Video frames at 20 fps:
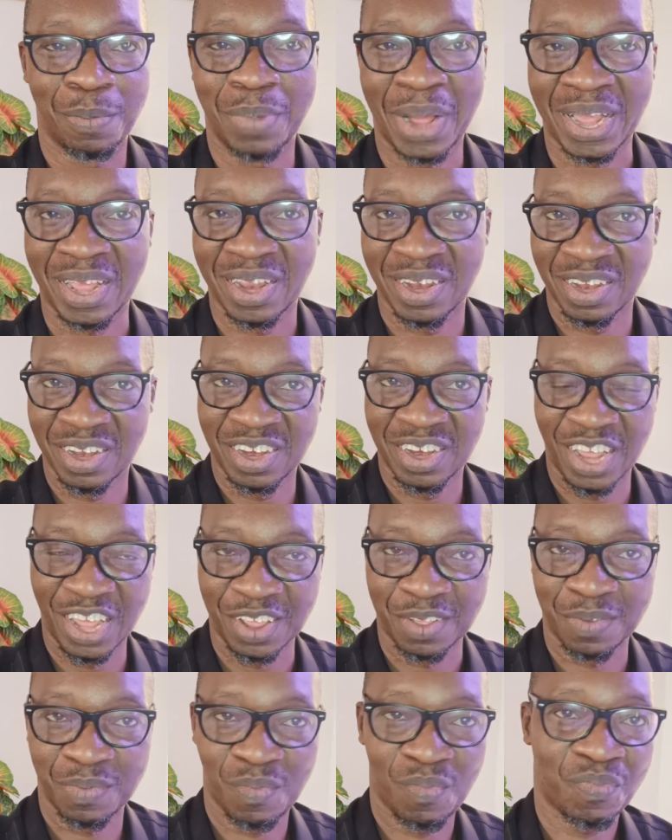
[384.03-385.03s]
back in the
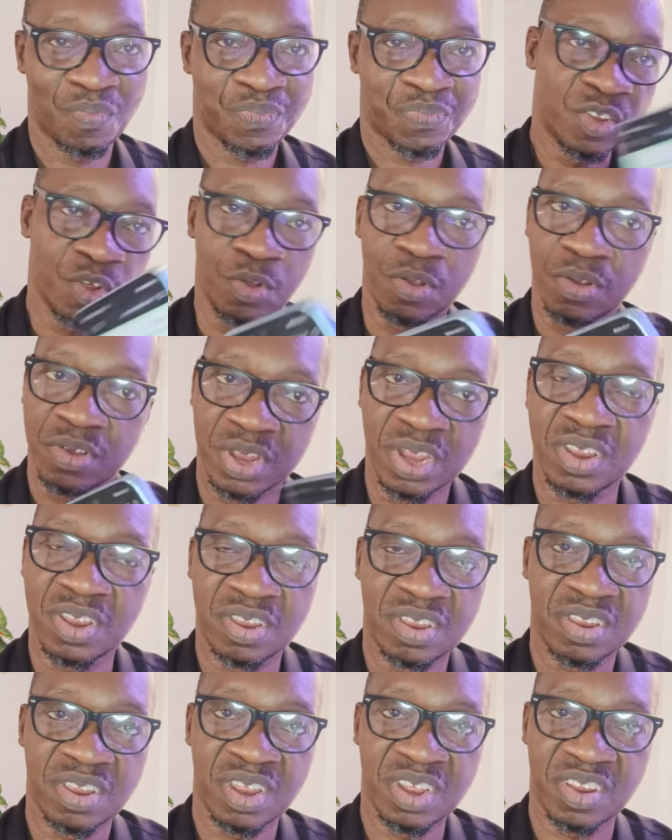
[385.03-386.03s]
day. So
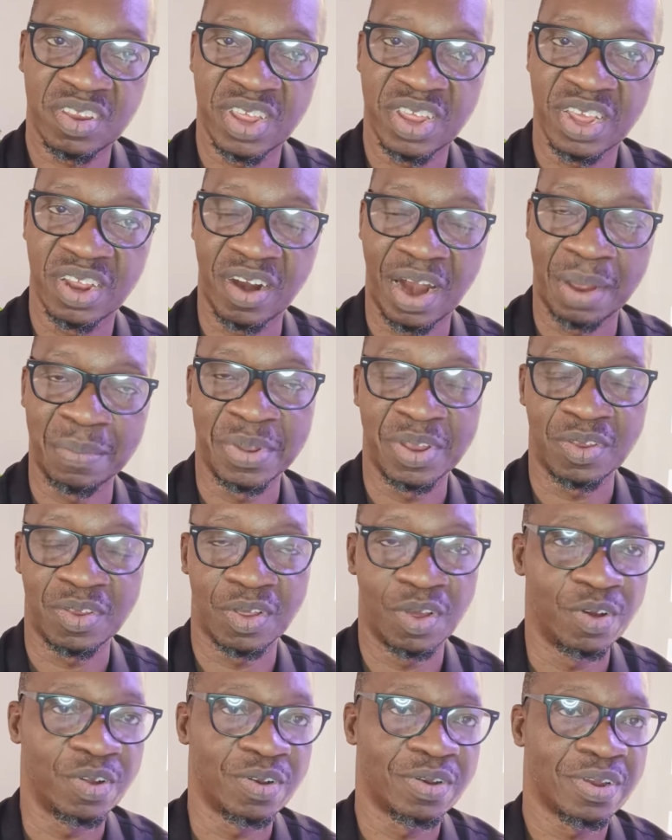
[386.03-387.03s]
6 gig RAM is
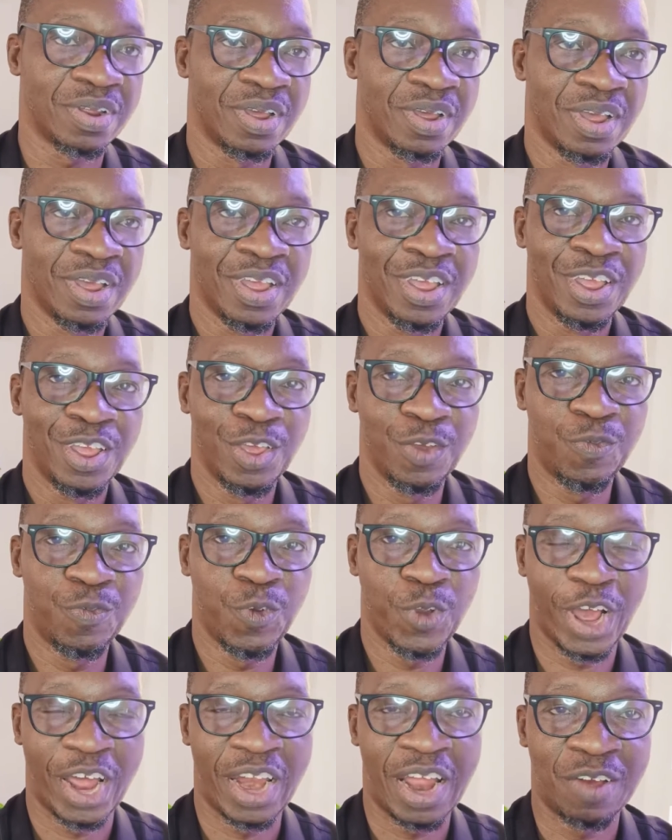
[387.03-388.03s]
good. If
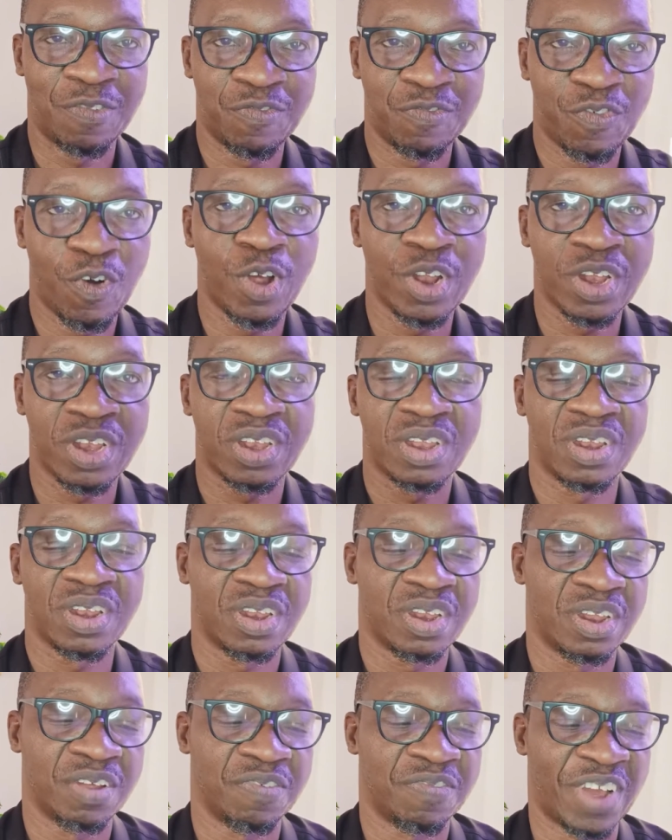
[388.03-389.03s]
you can afford
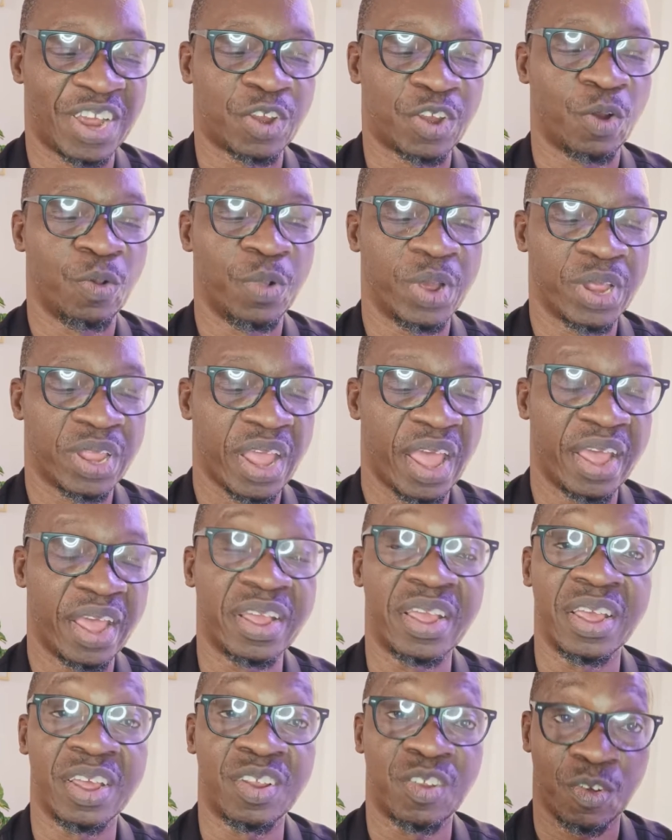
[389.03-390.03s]
the version with
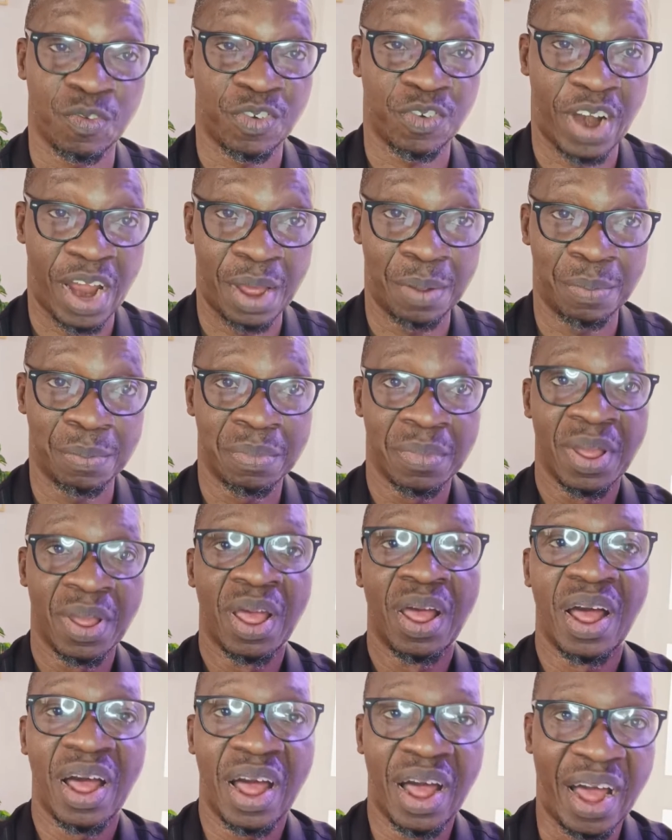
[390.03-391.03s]
8 gigs of RAM,
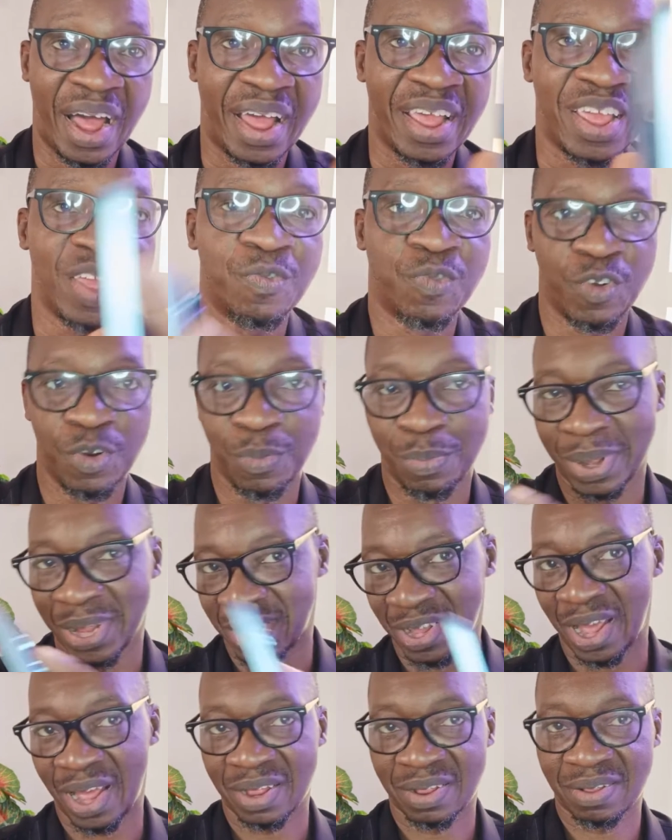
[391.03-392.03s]
even
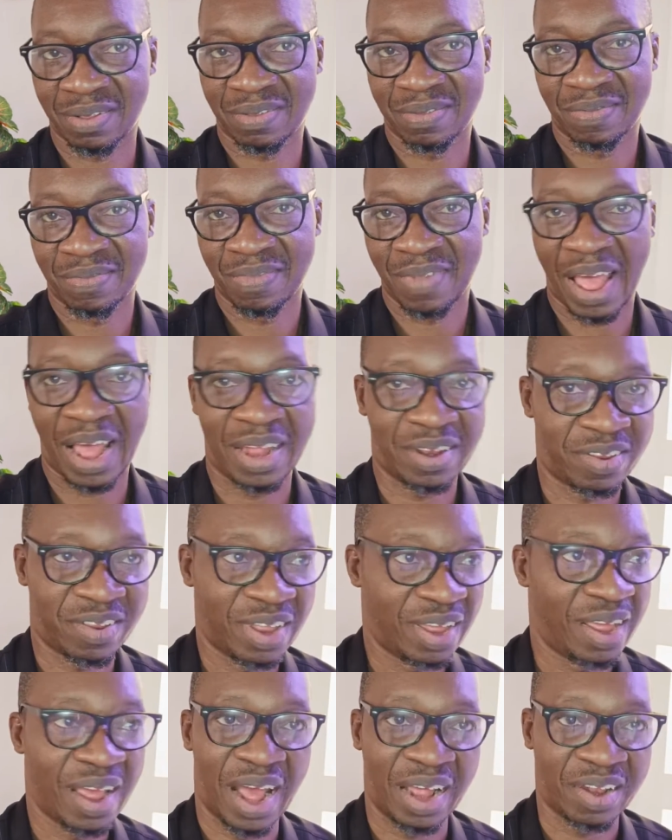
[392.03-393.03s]
better. I'd
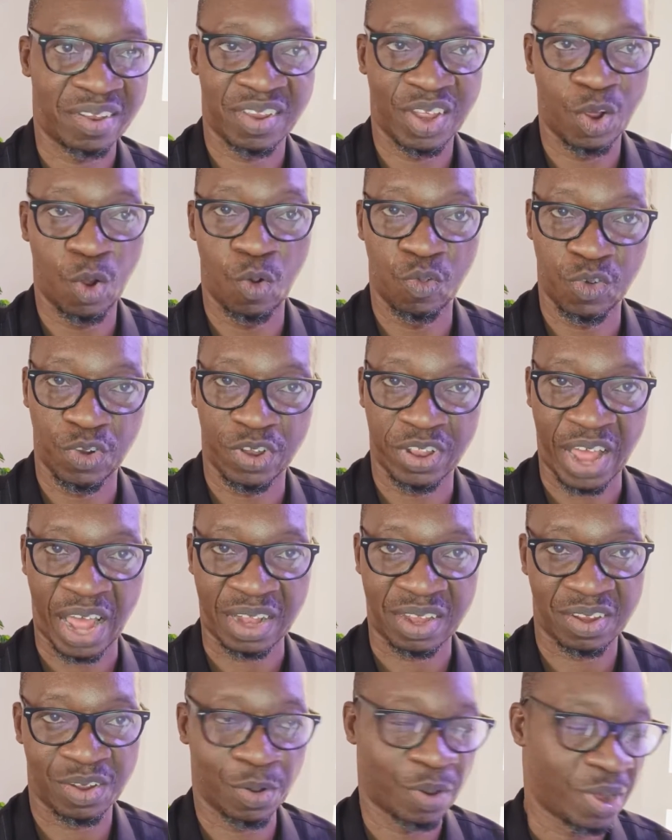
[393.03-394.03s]
say go for
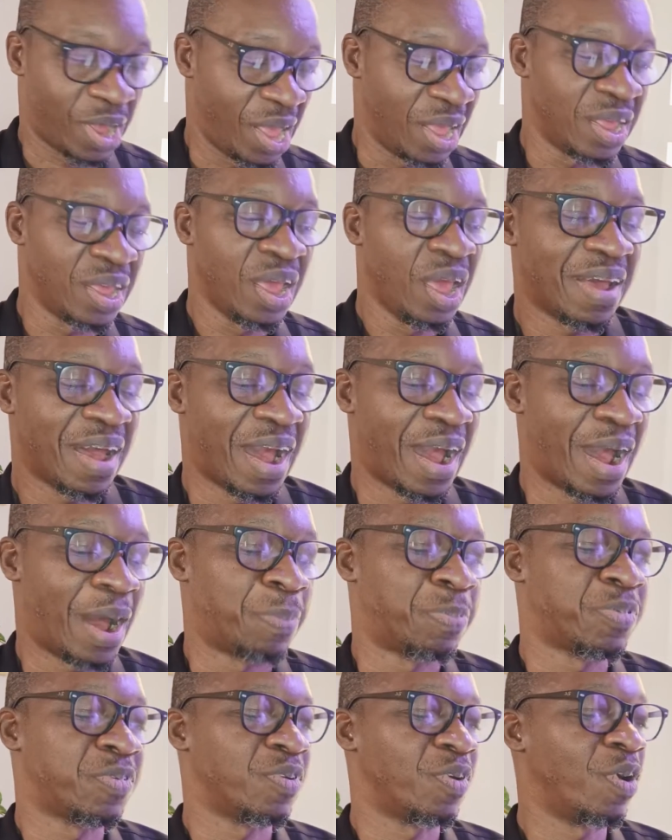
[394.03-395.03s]
that. Okay,
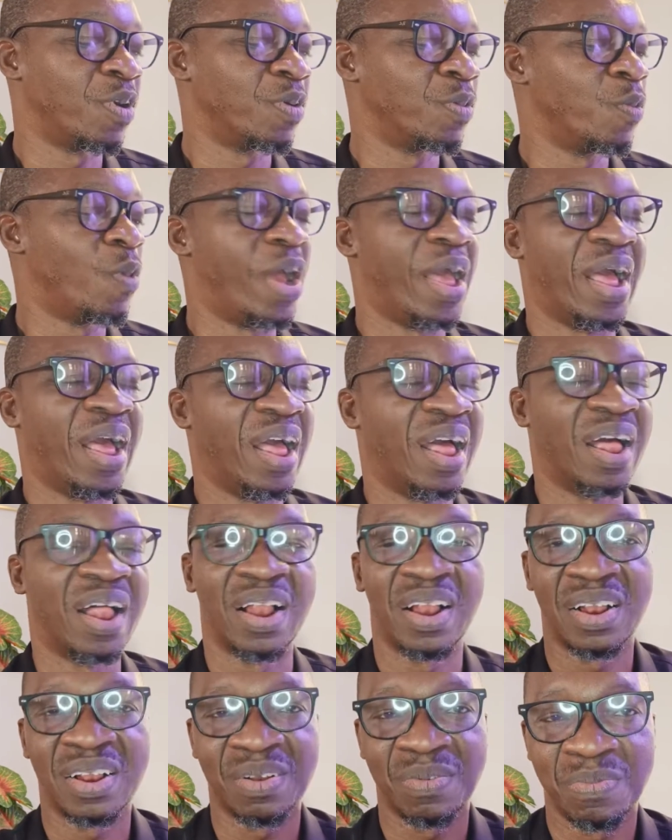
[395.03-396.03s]
apps run
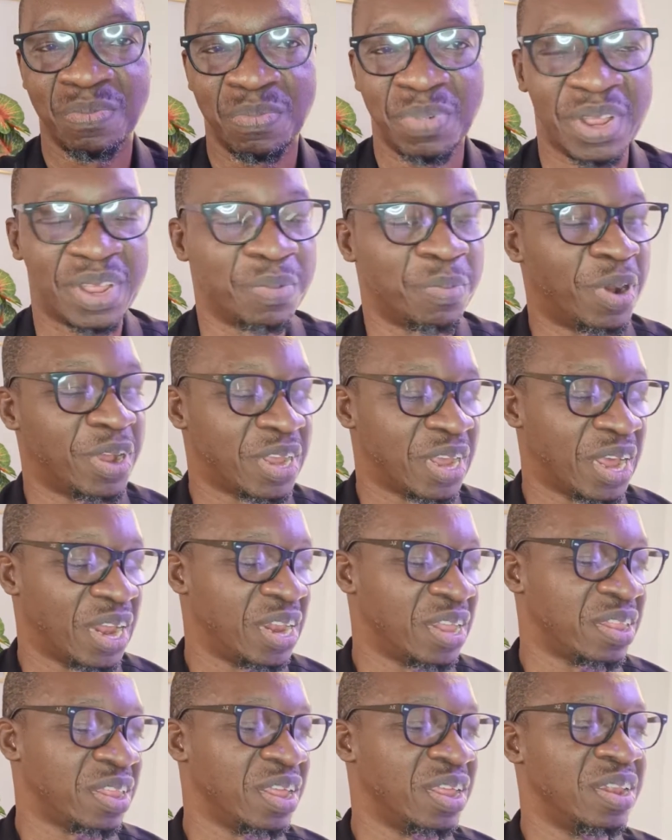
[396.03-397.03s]
well. Pretty much
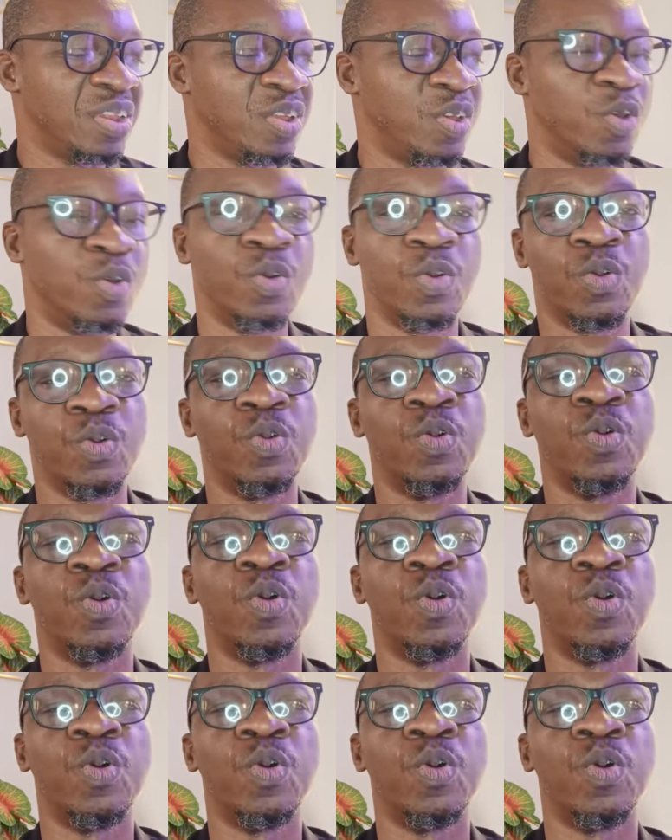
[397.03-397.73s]
anything you